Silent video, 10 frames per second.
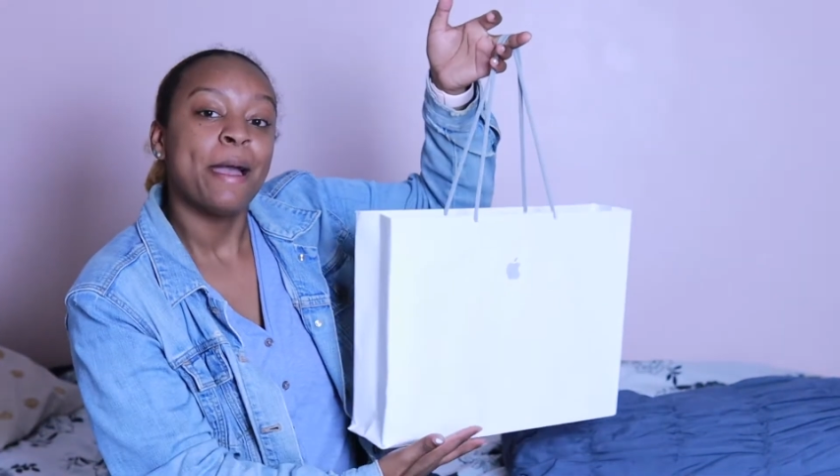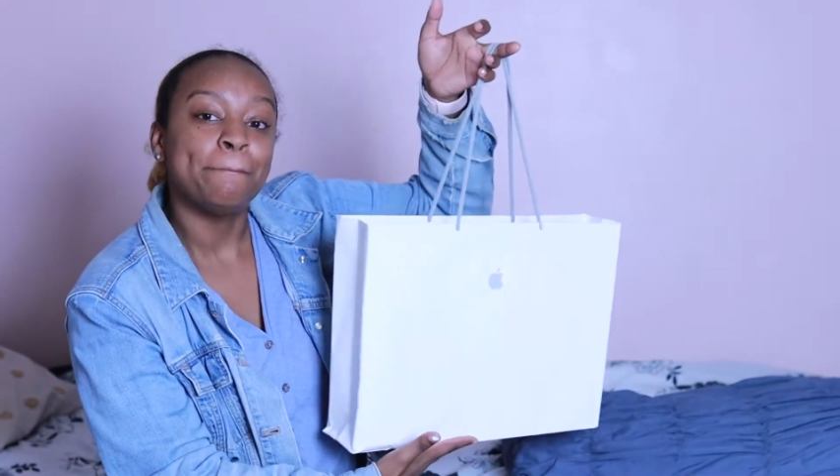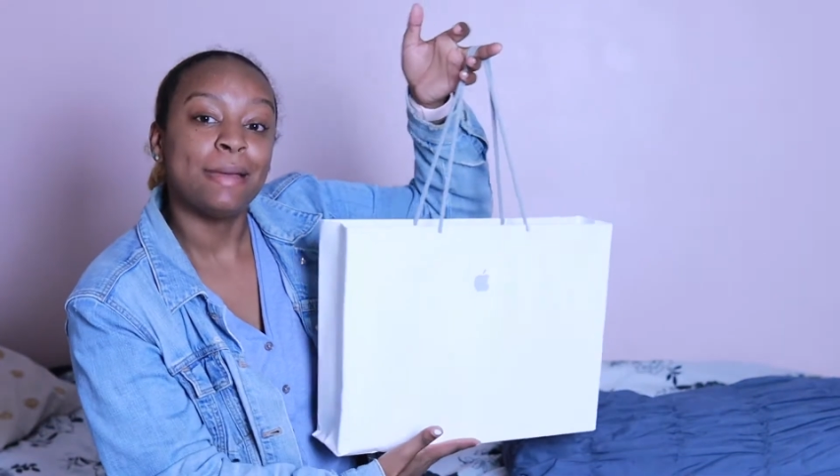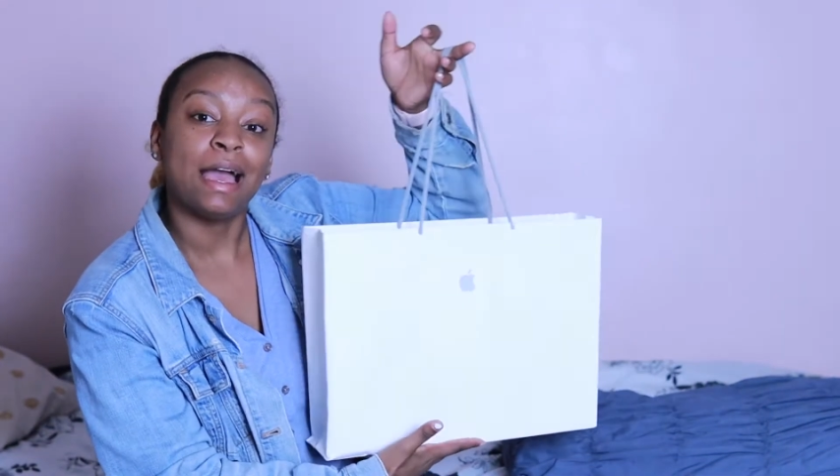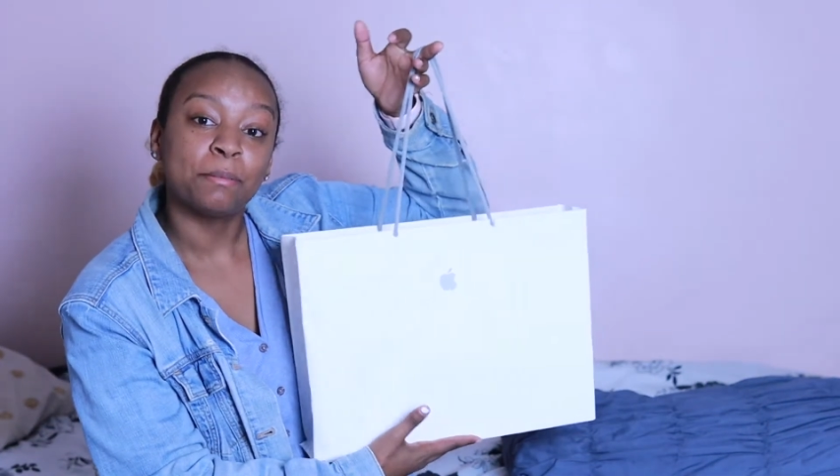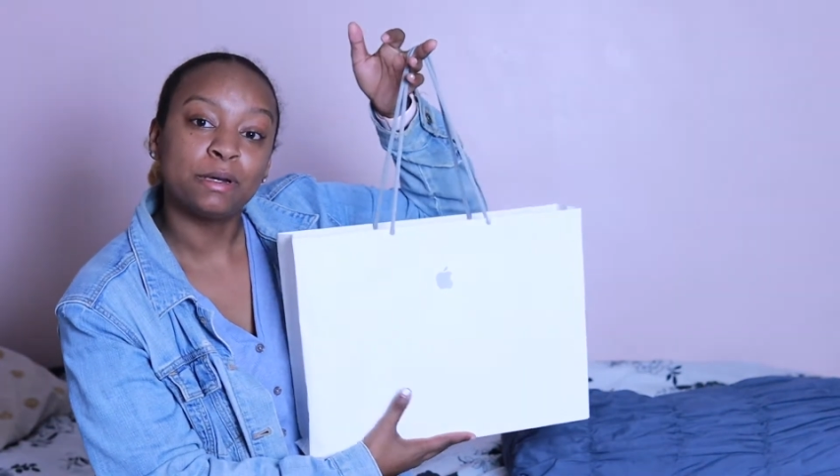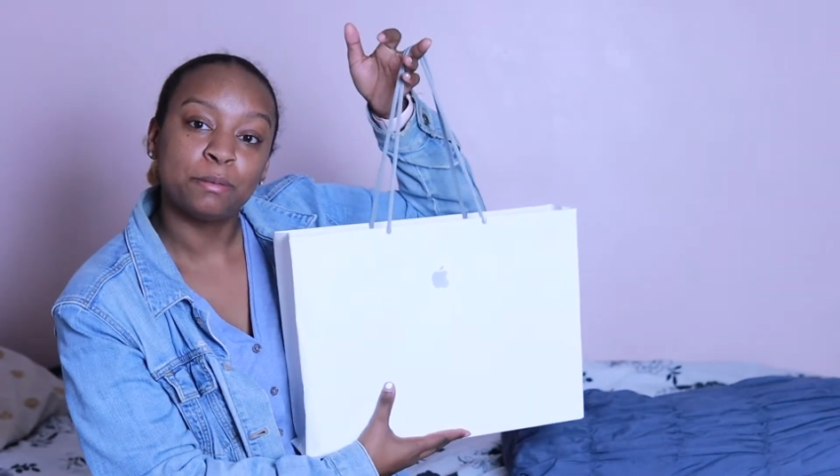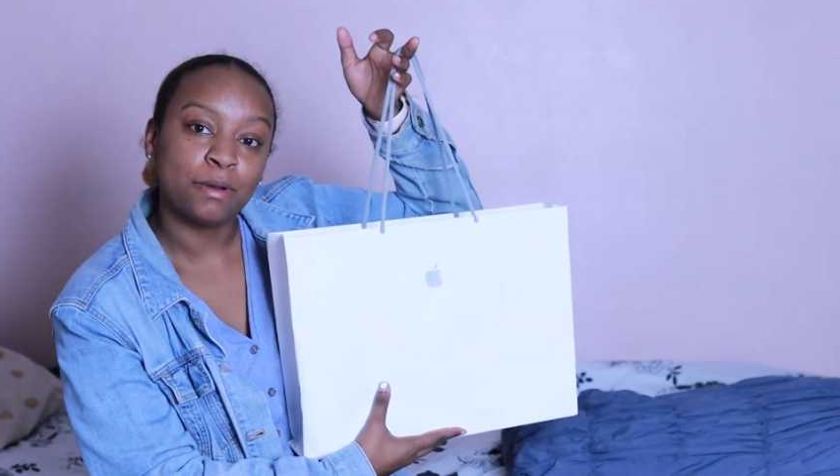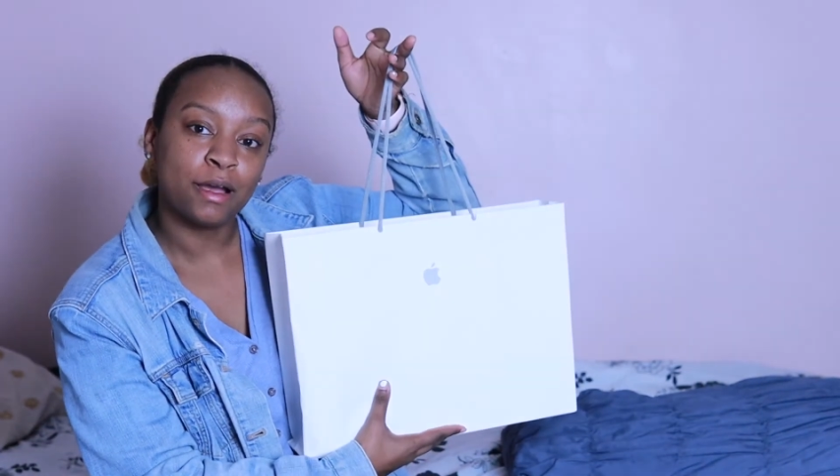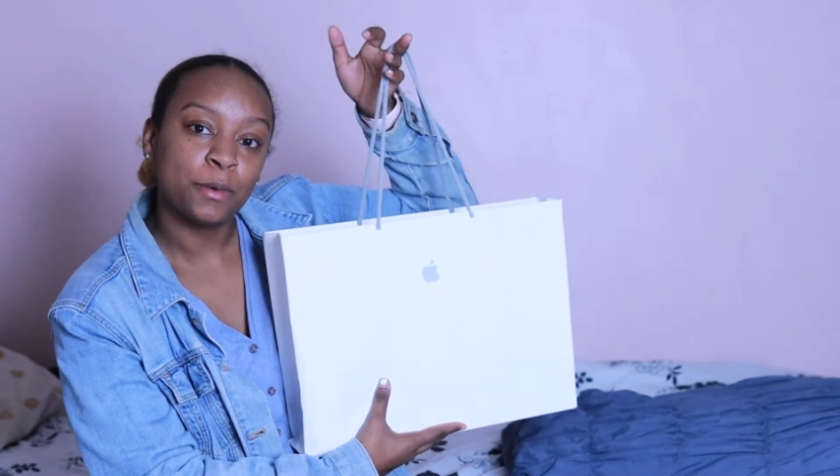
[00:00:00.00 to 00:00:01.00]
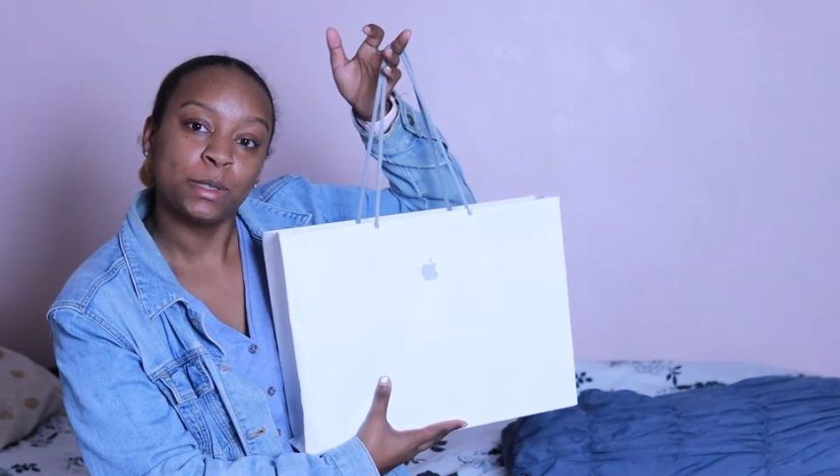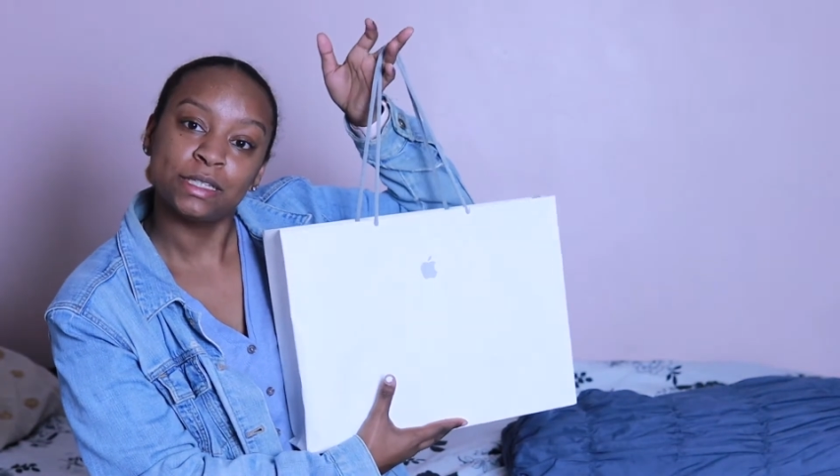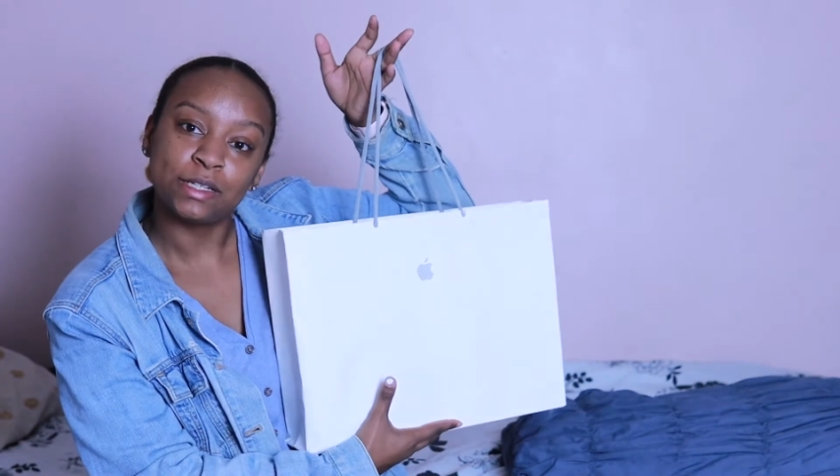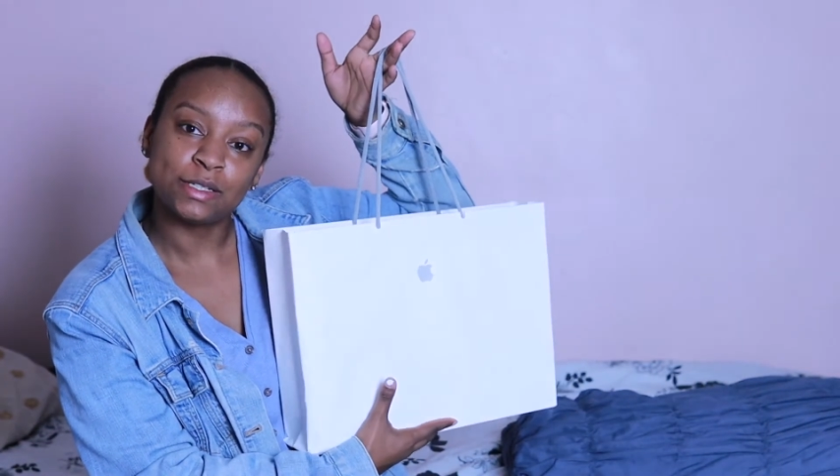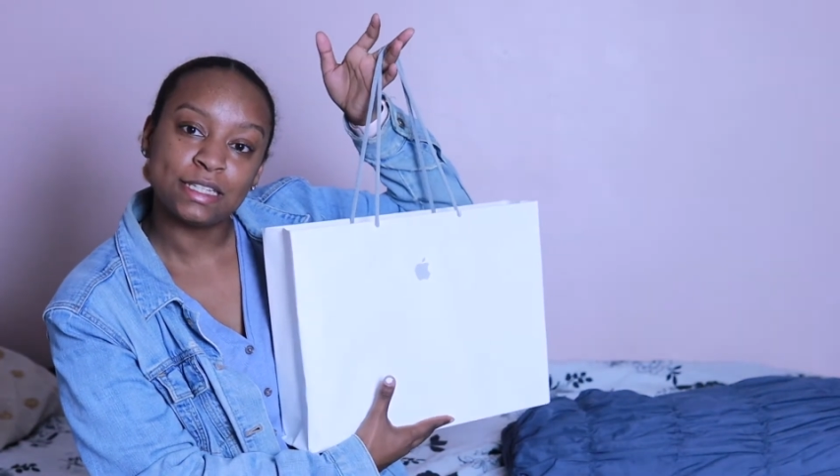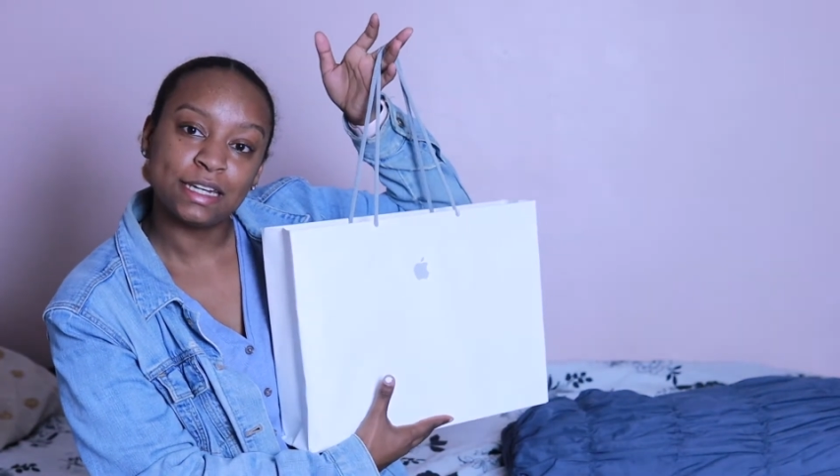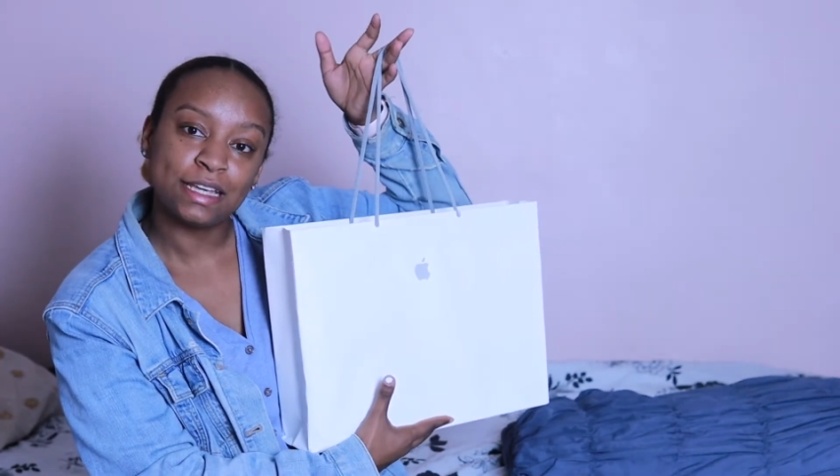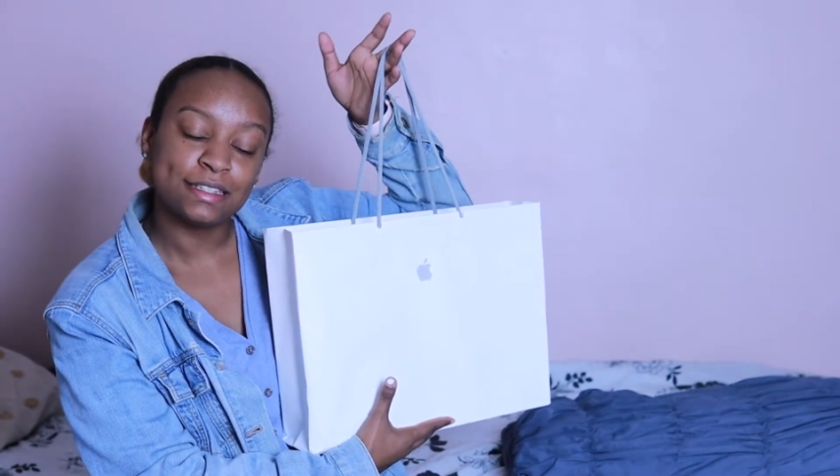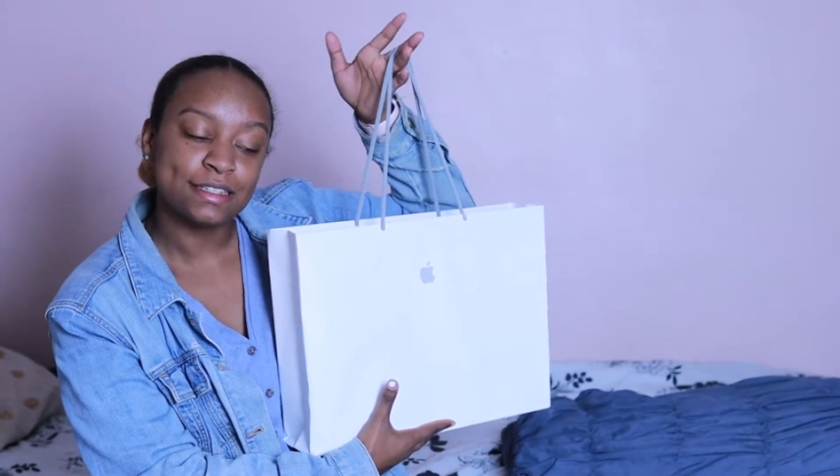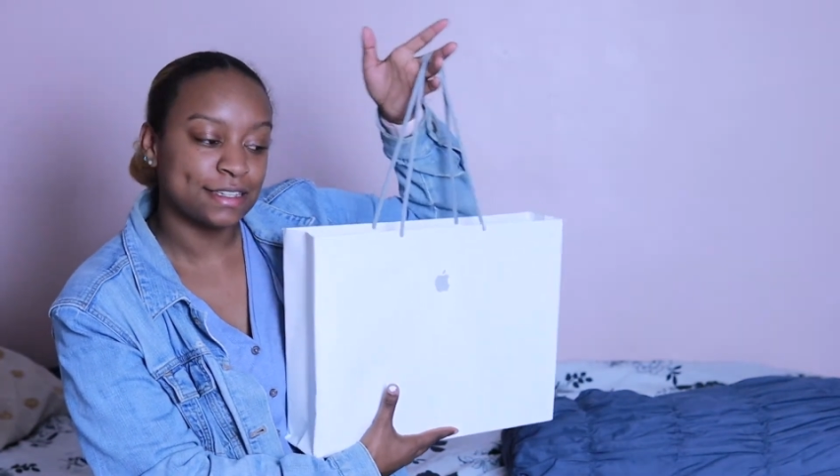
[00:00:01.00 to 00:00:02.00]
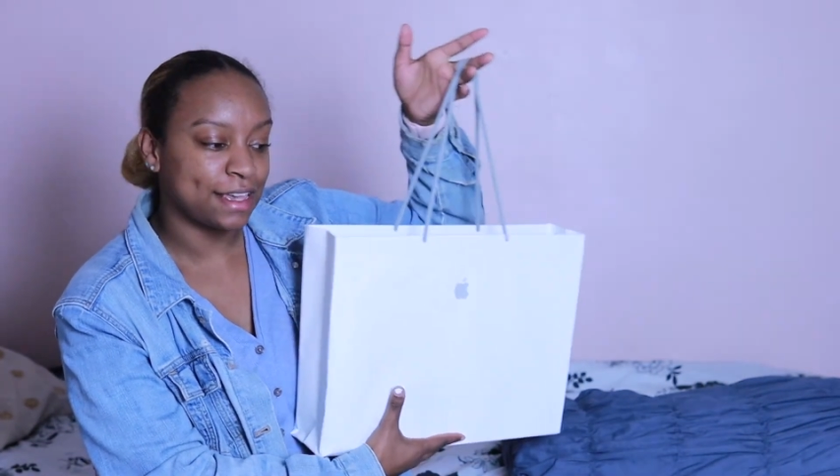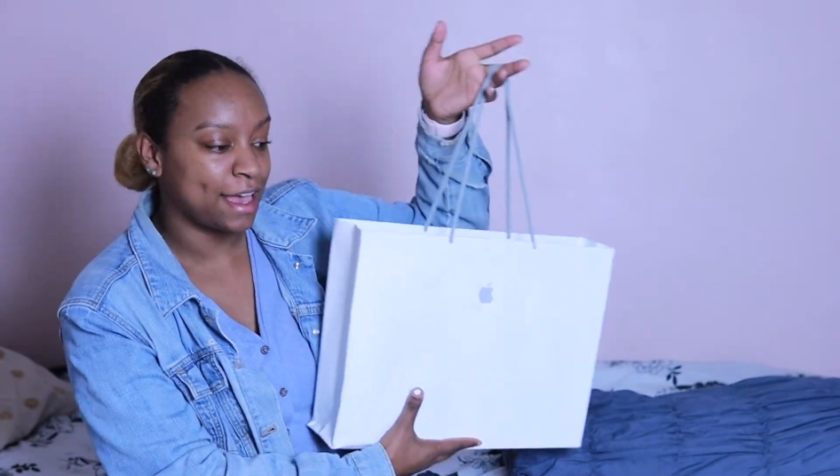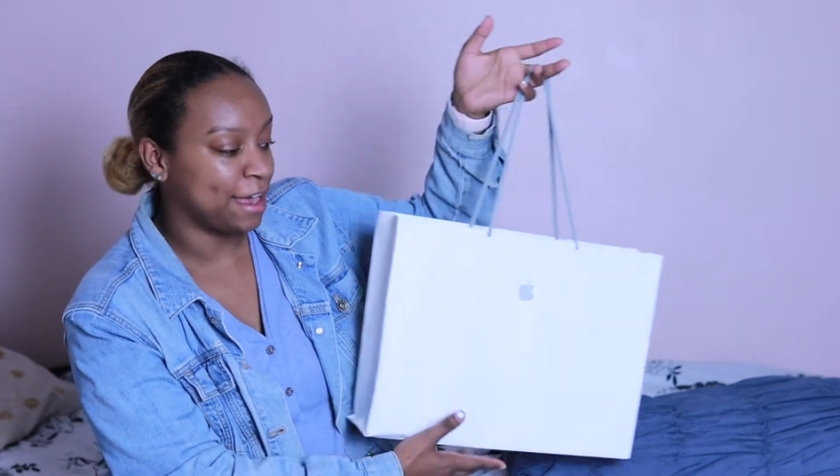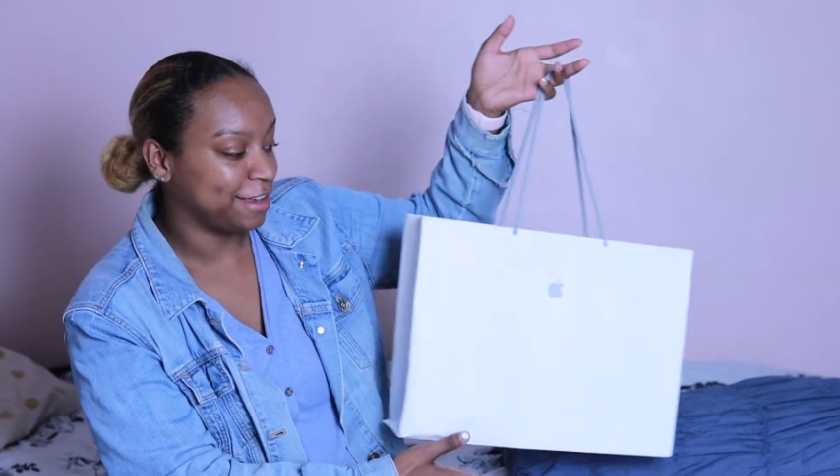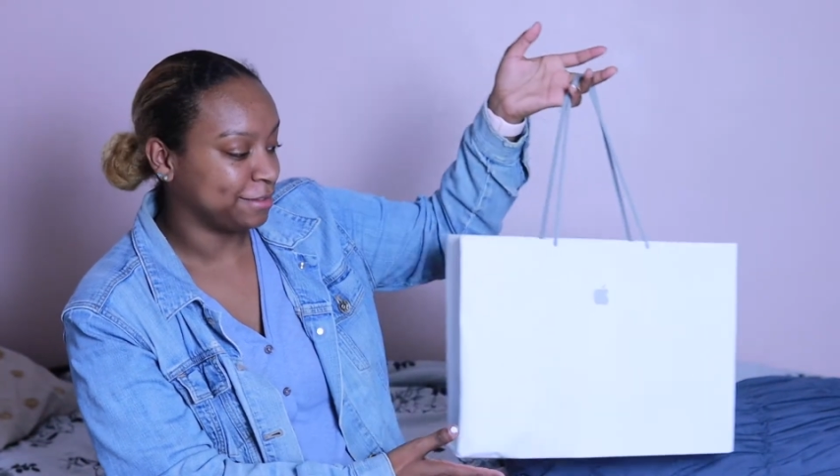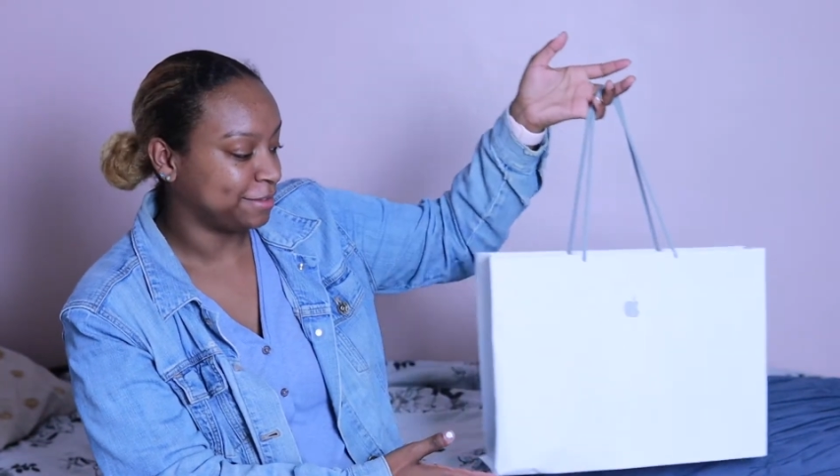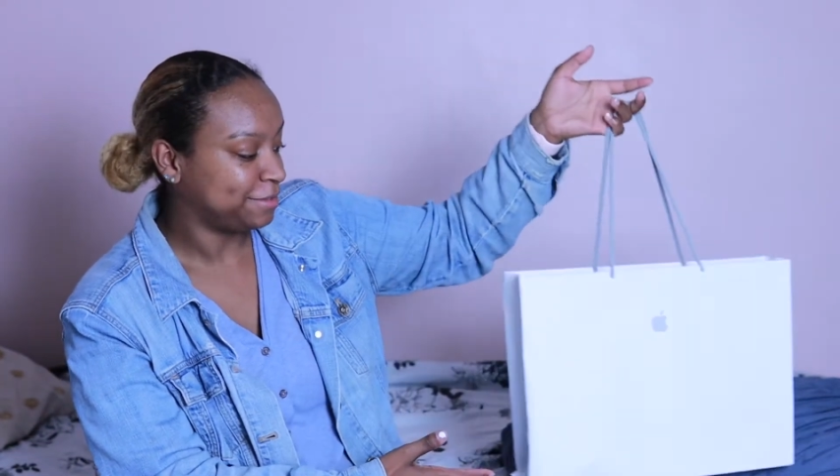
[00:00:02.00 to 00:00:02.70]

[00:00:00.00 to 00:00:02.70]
MacBook Pro 13-inch.